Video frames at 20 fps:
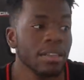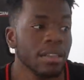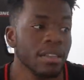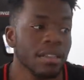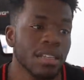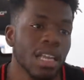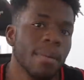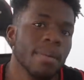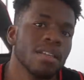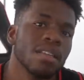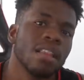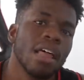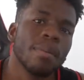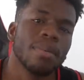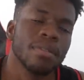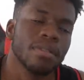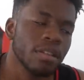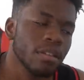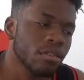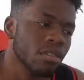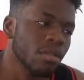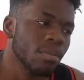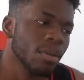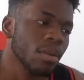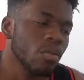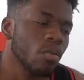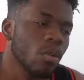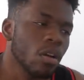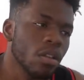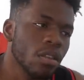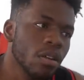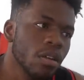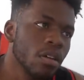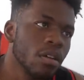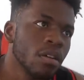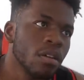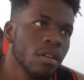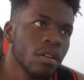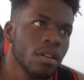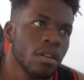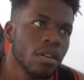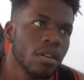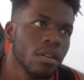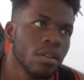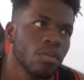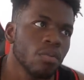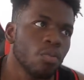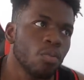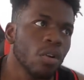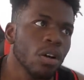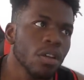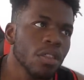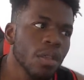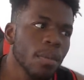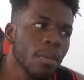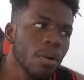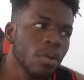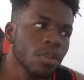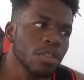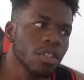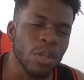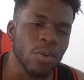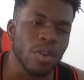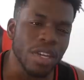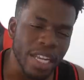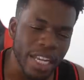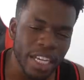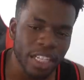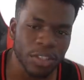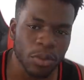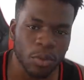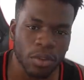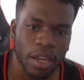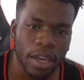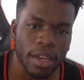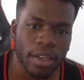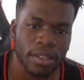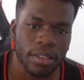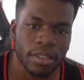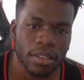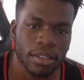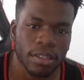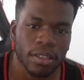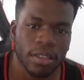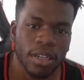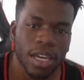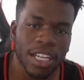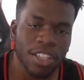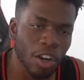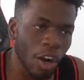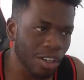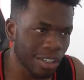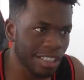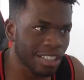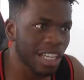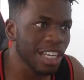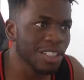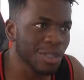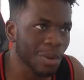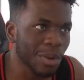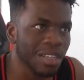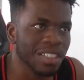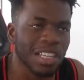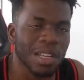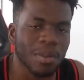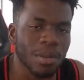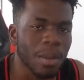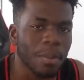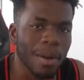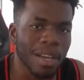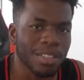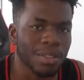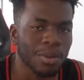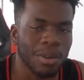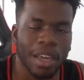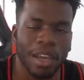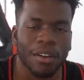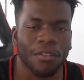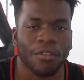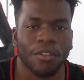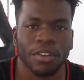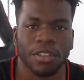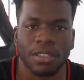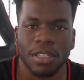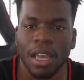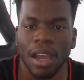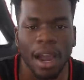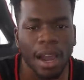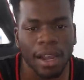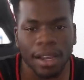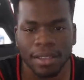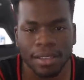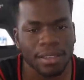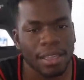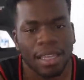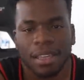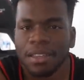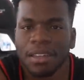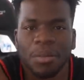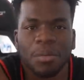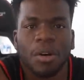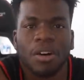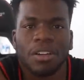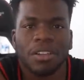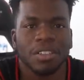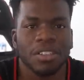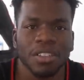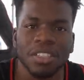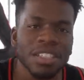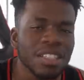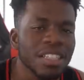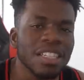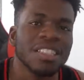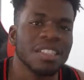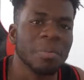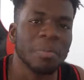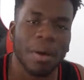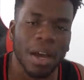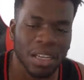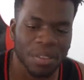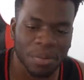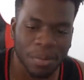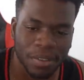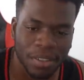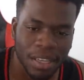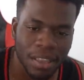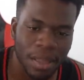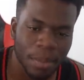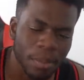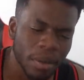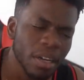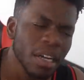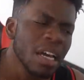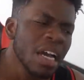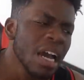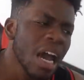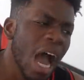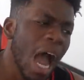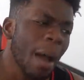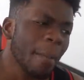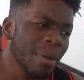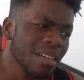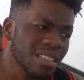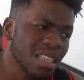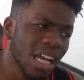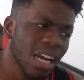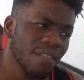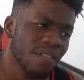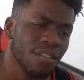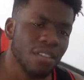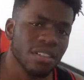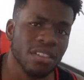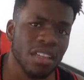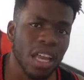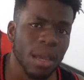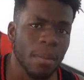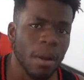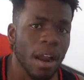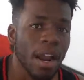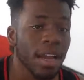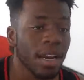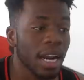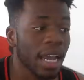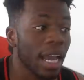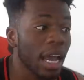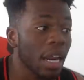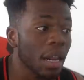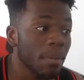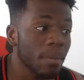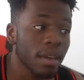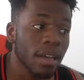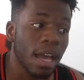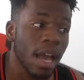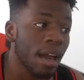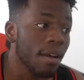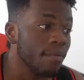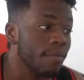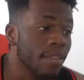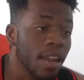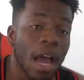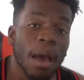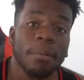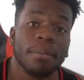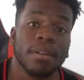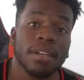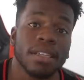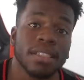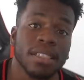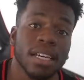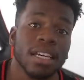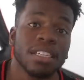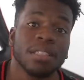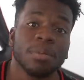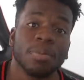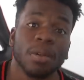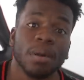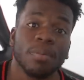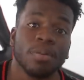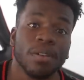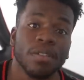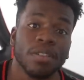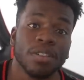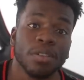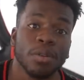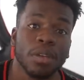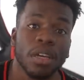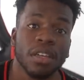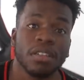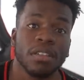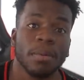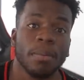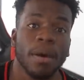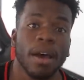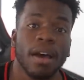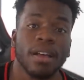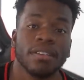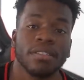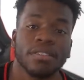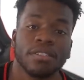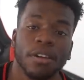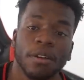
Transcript: And this game has a lot of potential to be one of the, one of the most unique two Ks. It's hard to say two K is gonna be the best two K on first day, all right? Because like, come on, it's impossible to say that. But I'm excited for this game, all right? And I gotta admit, I've not been excited to play previous two Ks in the past.